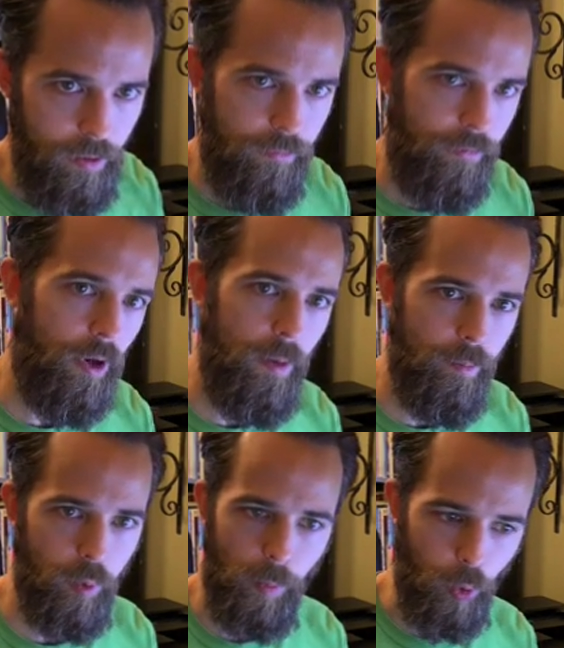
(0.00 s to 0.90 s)
from
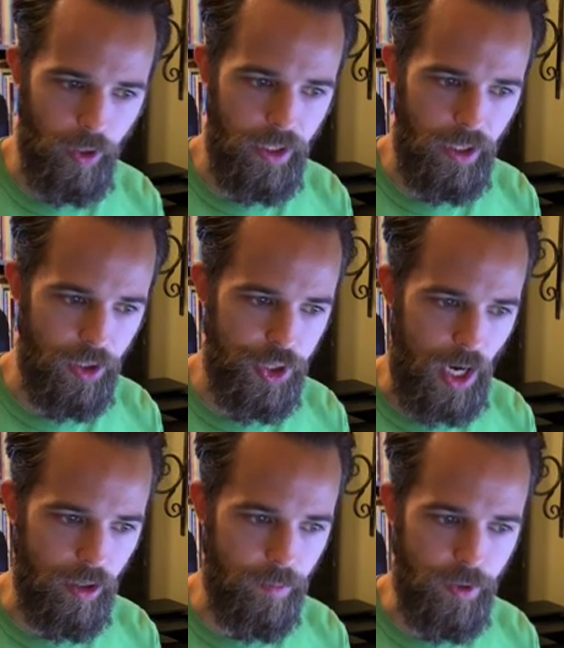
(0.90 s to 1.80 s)
reporting a
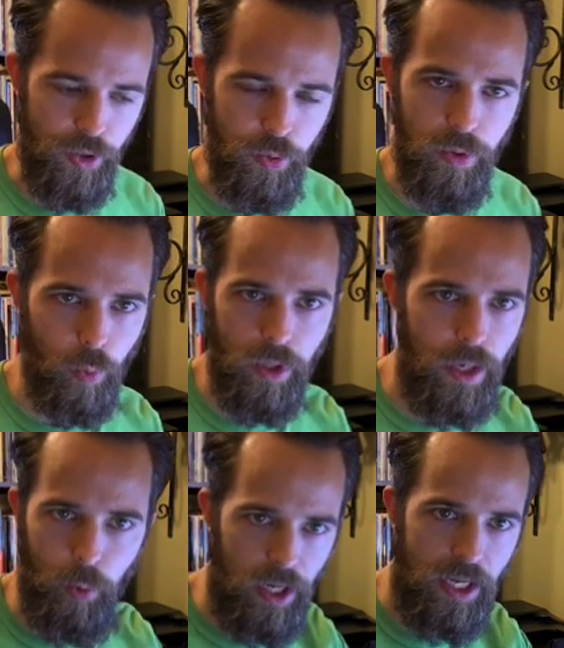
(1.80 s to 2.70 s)
child abuse. We're, we're not
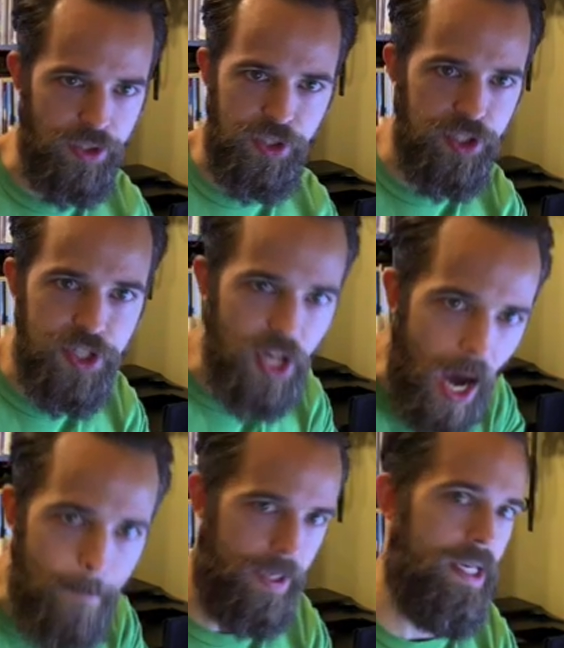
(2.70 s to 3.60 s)
we're not
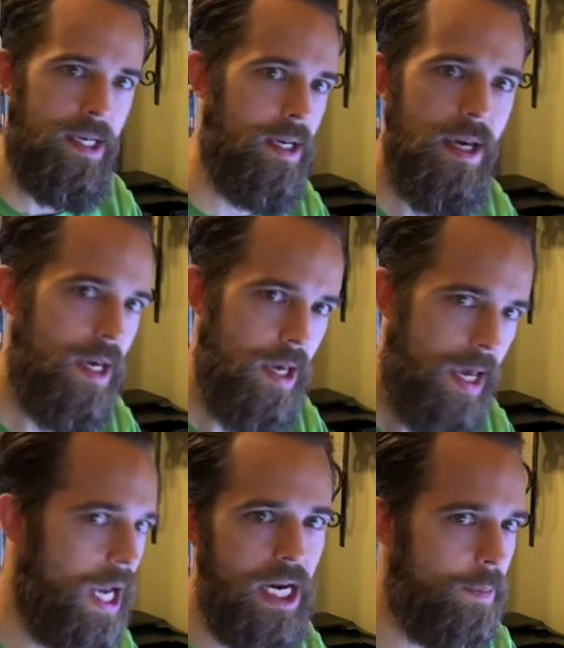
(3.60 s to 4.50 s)
stopping
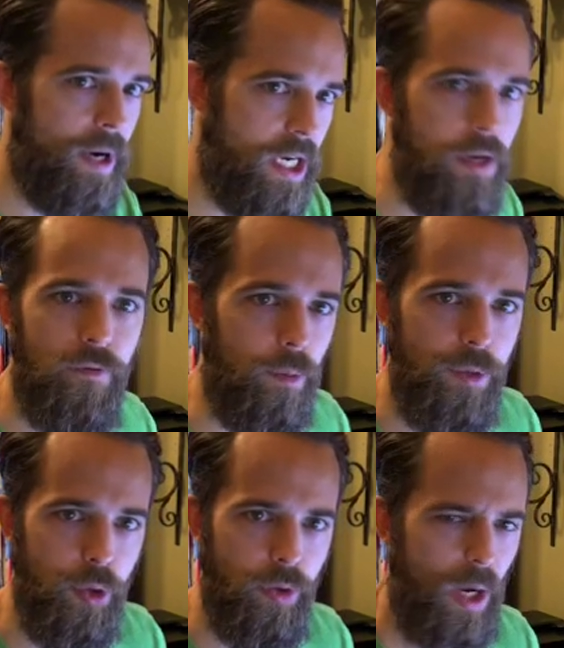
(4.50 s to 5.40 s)
anybody from
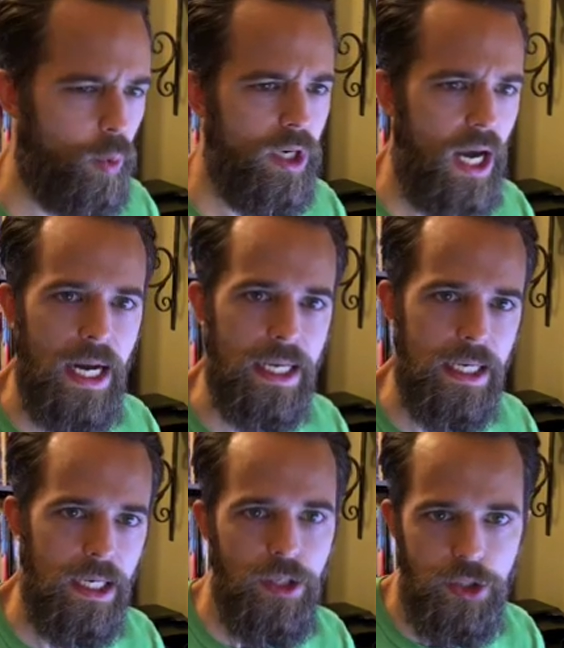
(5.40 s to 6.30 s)
doing that. We're not
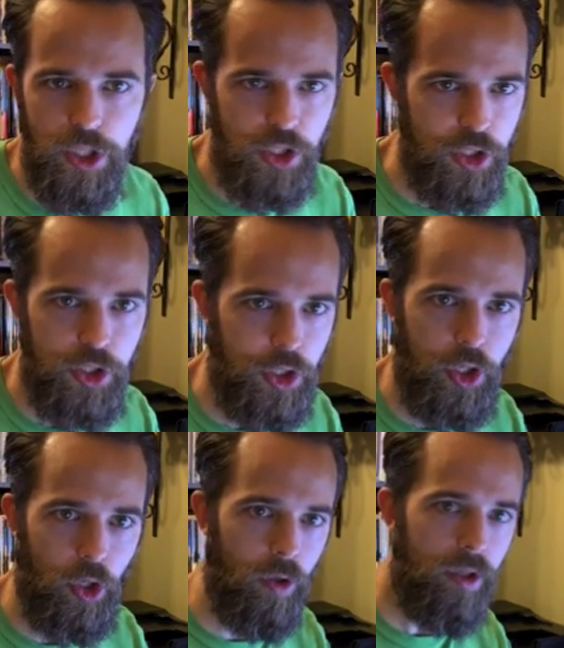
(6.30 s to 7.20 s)

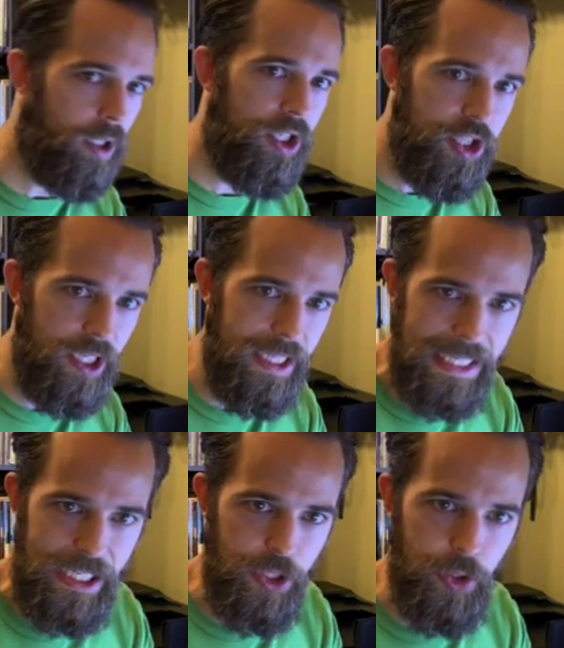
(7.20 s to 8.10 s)
discouraging
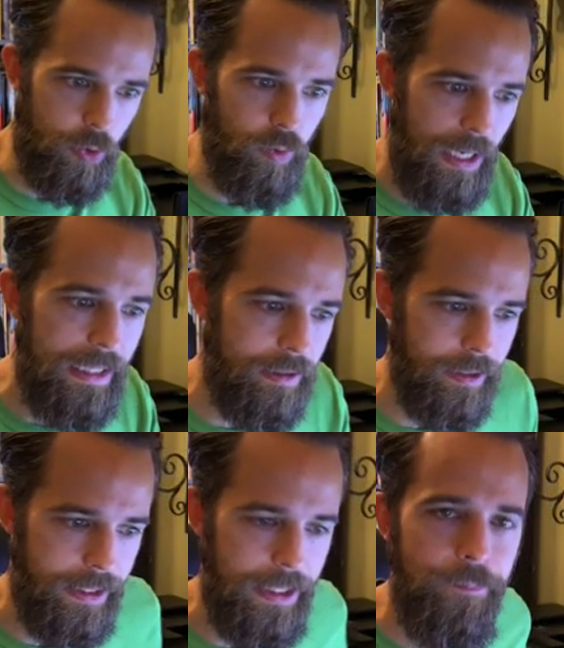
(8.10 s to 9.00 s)
it
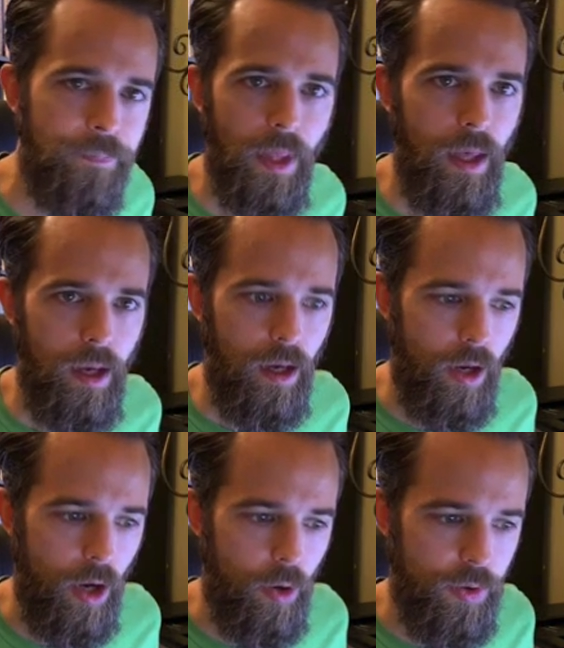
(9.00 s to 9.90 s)
directly, you
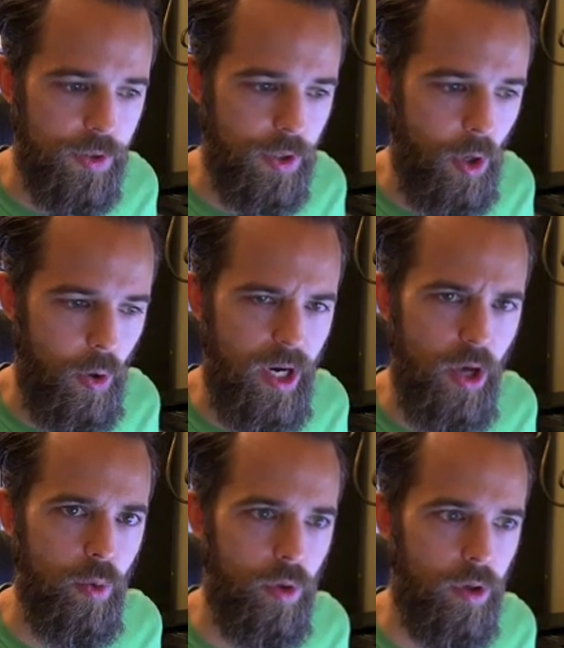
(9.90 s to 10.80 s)
know. So in
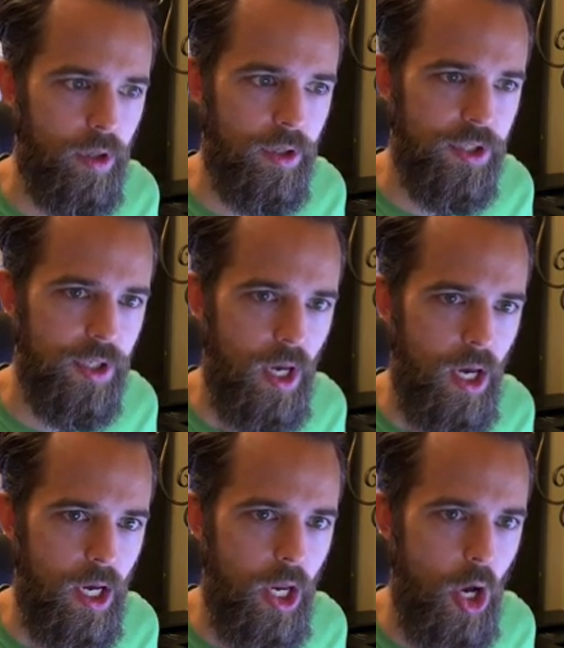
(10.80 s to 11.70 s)
other words,
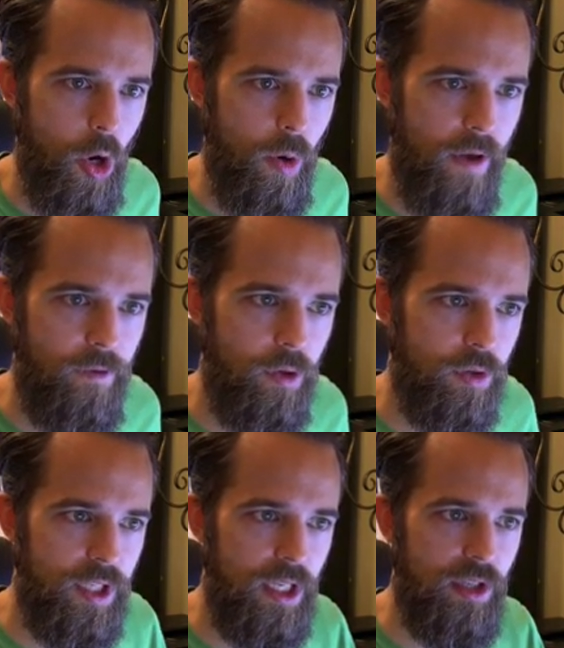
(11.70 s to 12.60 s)
you know, if you
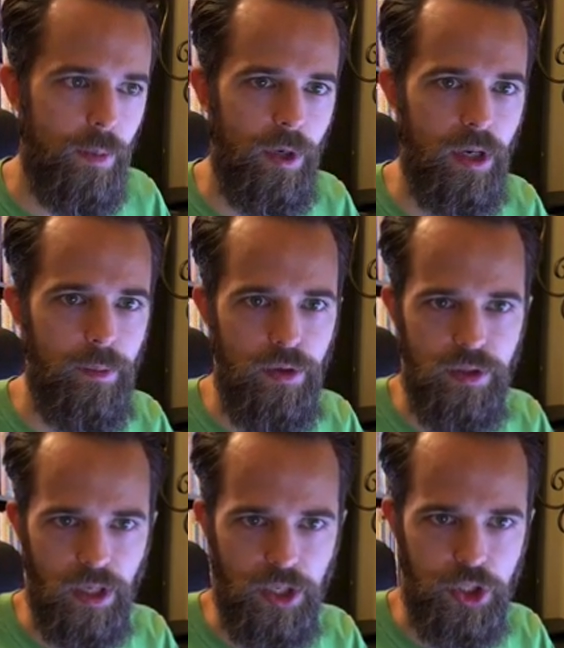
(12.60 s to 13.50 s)
see someone
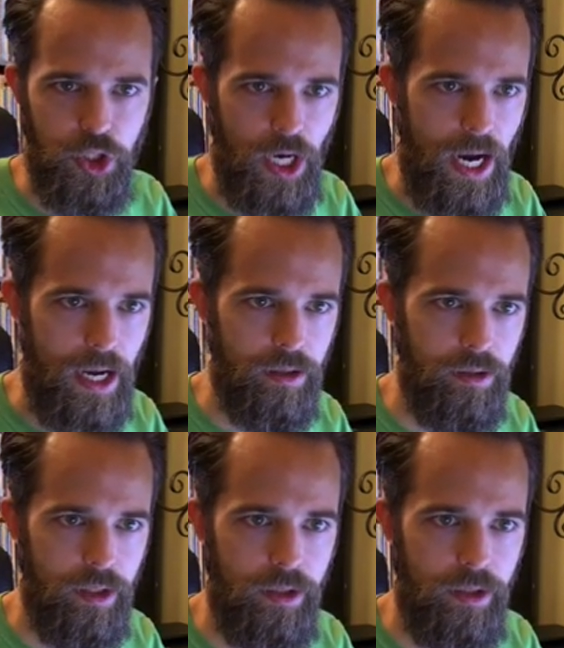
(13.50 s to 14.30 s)
abusing a child and